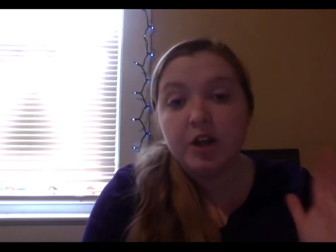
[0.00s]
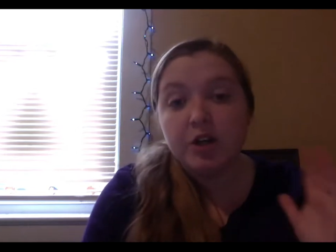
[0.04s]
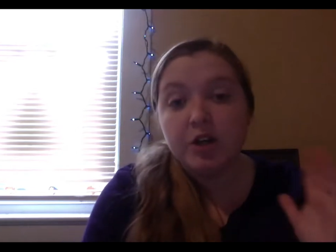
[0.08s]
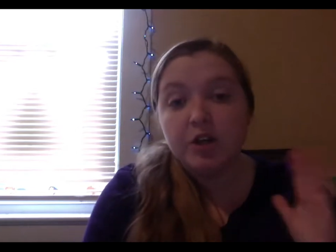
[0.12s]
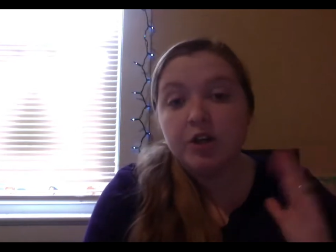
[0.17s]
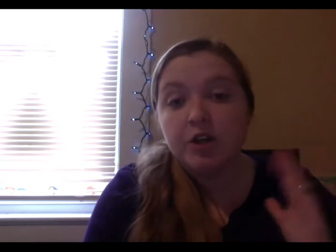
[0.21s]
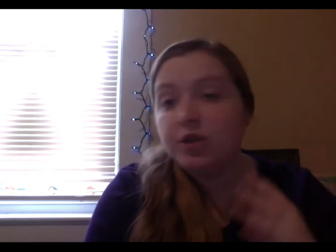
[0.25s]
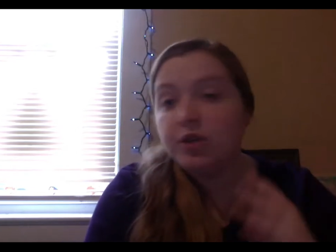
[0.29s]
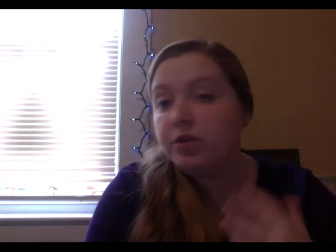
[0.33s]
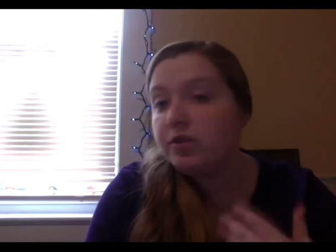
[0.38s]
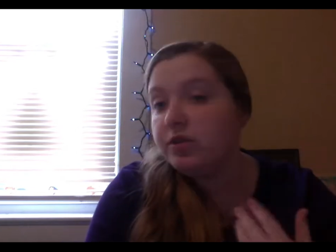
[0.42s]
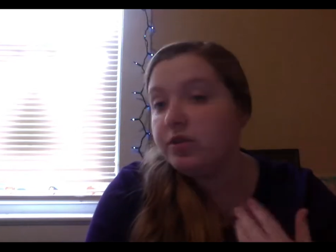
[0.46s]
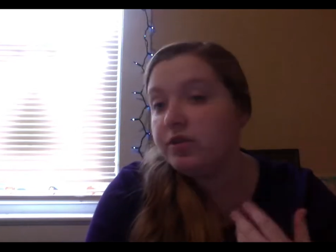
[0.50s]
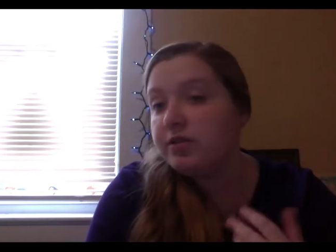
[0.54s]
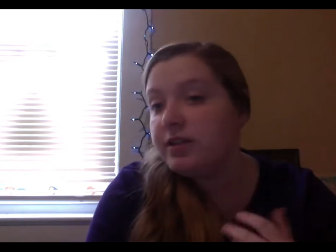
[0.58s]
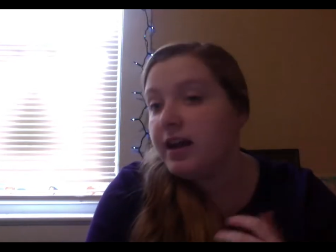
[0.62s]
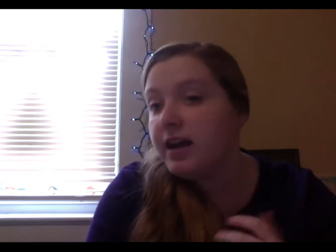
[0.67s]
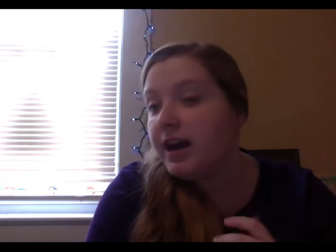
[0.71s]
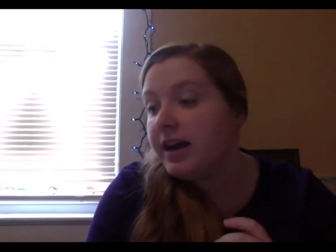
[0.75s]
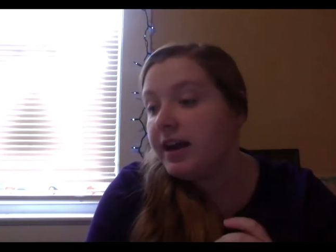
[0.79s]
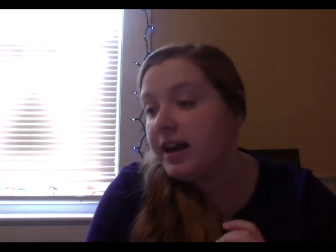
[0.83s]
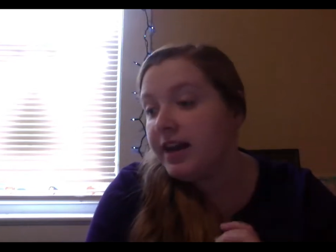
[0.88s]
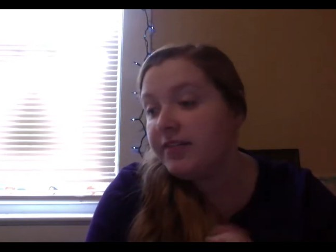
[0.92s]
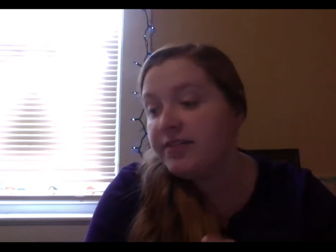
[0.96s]
You do
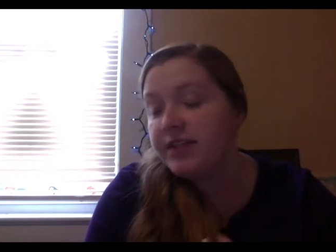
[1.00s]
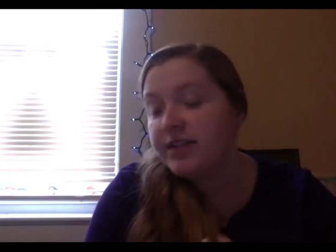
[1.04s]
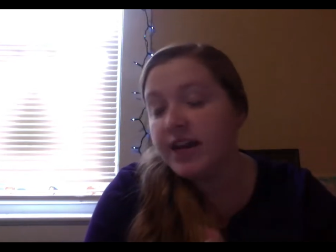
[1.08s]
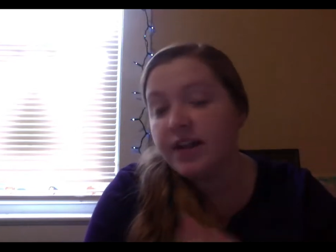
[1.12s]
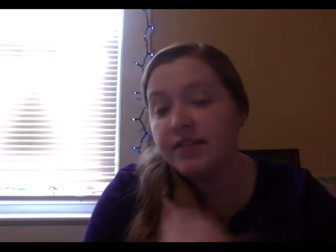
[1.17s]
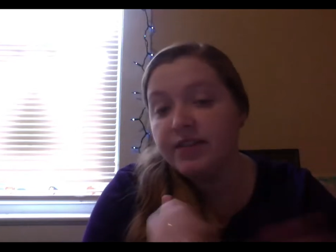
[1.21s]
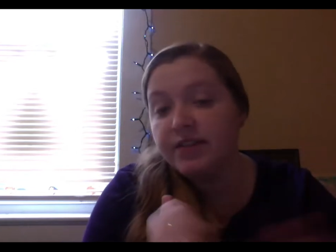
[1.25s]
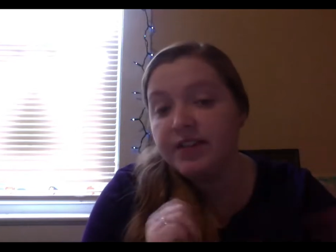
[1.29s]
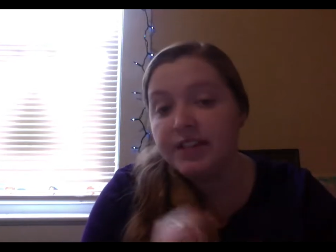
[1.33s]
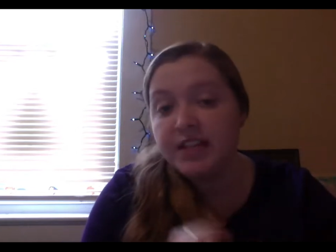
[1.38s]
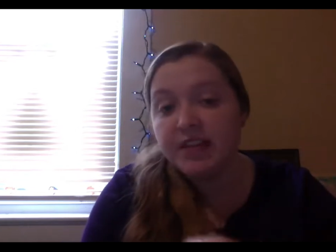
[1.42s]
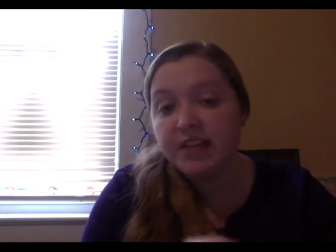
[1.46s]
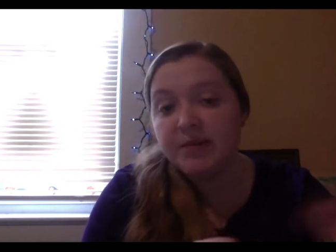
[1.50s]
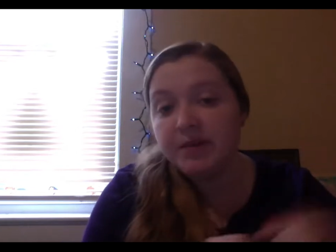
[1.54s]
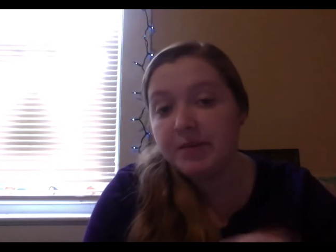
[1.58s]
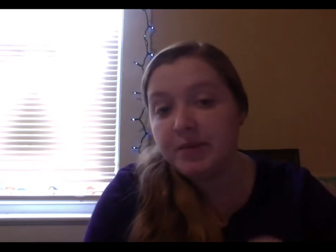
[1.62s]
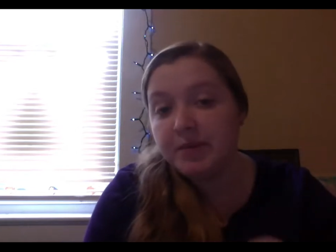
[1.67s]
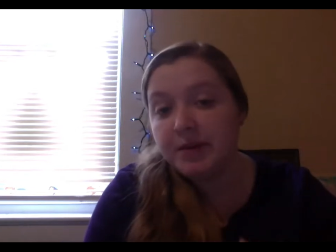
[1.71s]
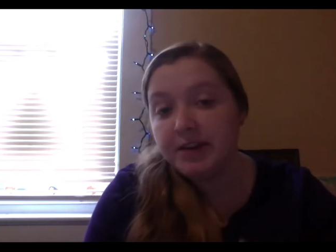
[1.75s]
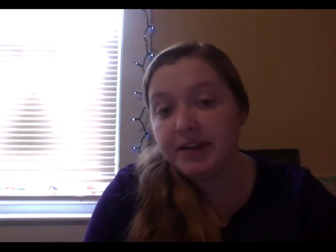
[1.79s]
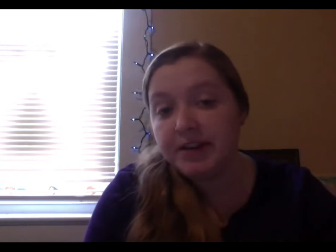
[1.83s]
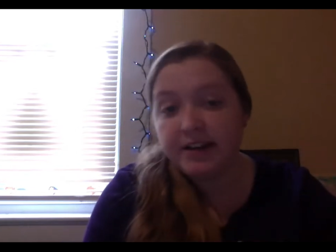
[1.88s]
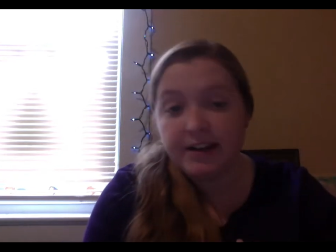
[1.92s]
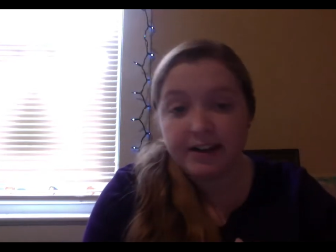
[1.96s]
not have to have the same
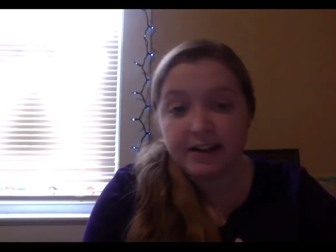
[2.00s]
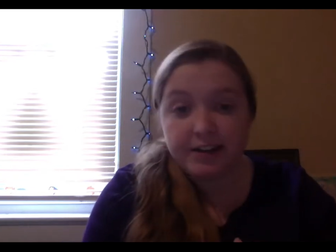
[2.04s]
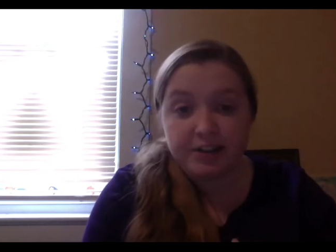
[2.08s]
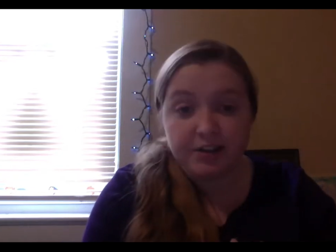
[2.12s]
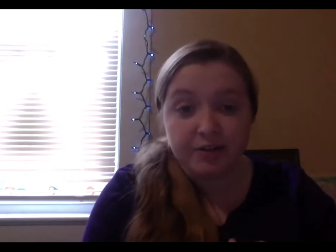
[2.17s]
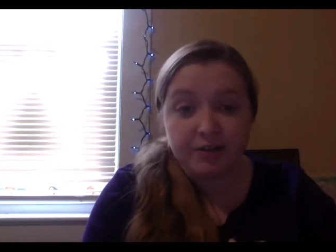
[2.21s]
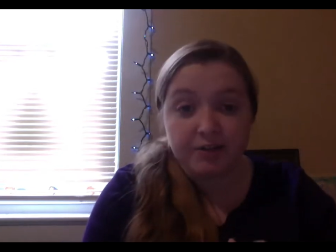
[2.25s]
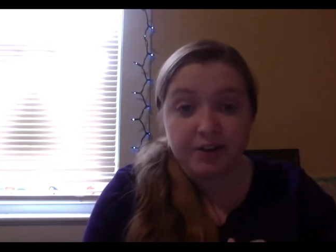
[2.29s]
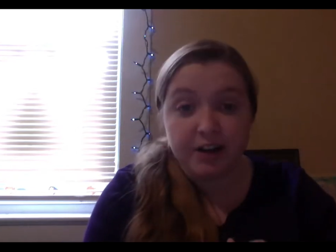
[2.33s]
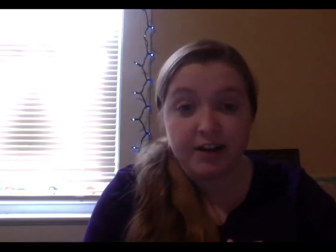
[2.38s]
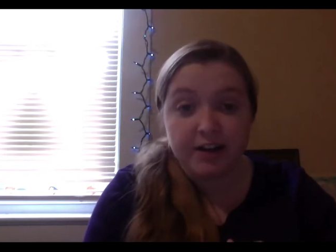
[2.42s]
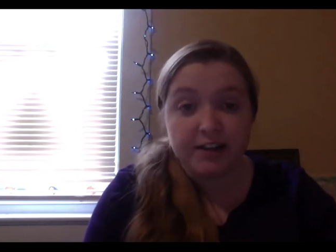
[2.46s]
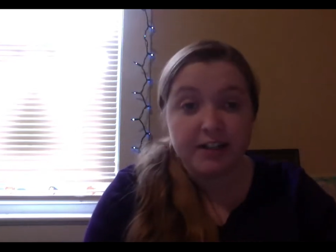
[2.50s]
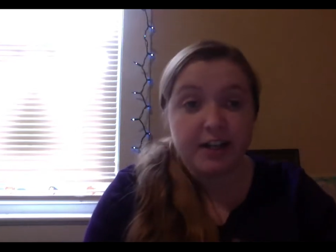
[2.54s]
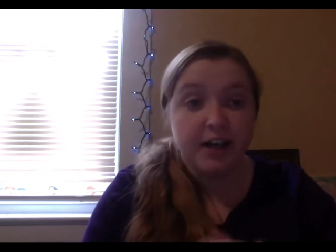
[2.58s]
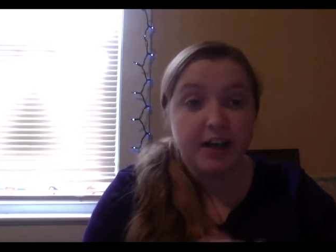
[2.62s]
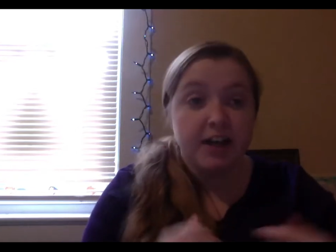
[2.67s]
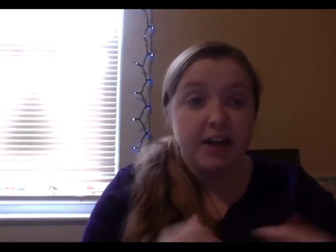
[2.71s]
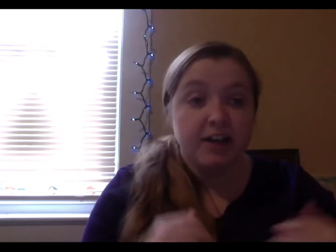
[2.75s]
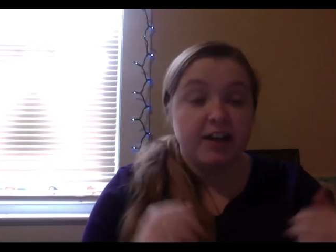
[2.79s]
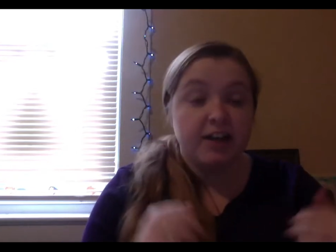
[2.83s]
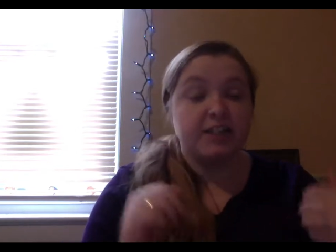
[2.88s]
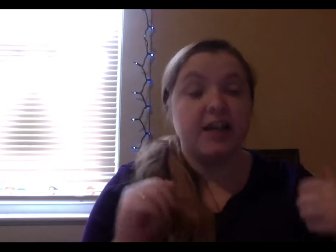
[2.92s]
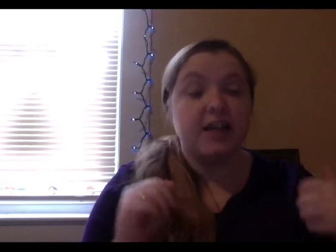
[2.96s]
opinion as your friends
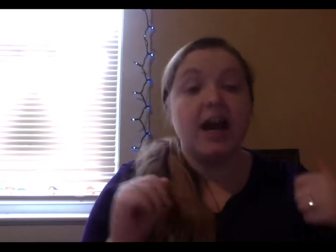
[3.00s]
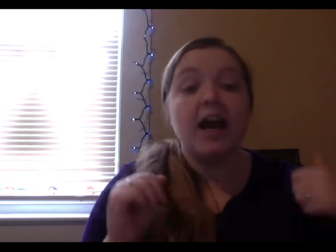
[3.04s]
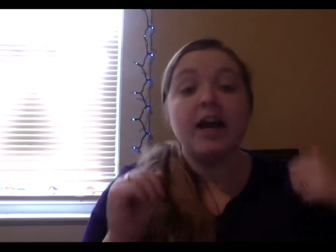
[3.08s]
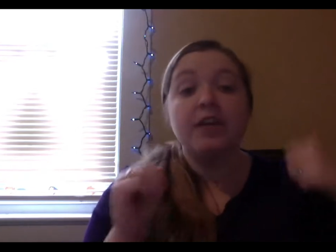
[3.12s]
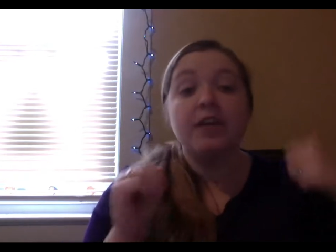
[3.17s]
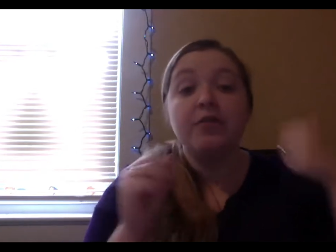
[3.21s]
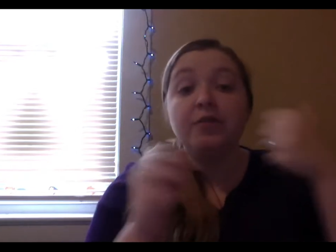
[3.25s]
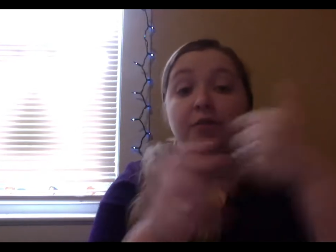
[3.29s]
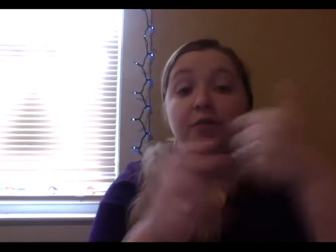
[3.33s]
because I